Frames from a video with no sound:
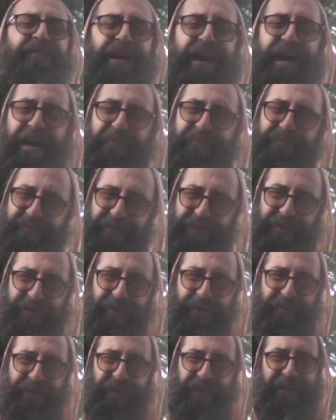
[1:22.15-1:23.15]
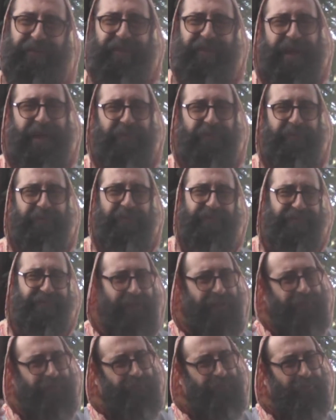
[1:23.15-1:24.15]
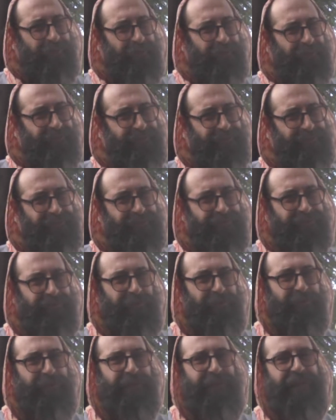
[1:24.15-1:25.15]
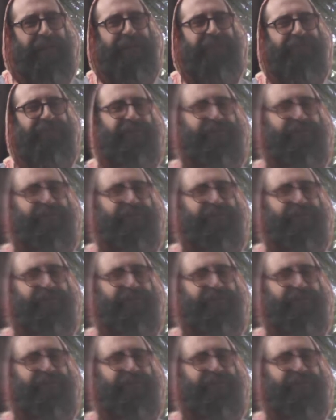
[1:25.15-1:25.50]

time, it goes like that. The sadder you are, the slower it gets,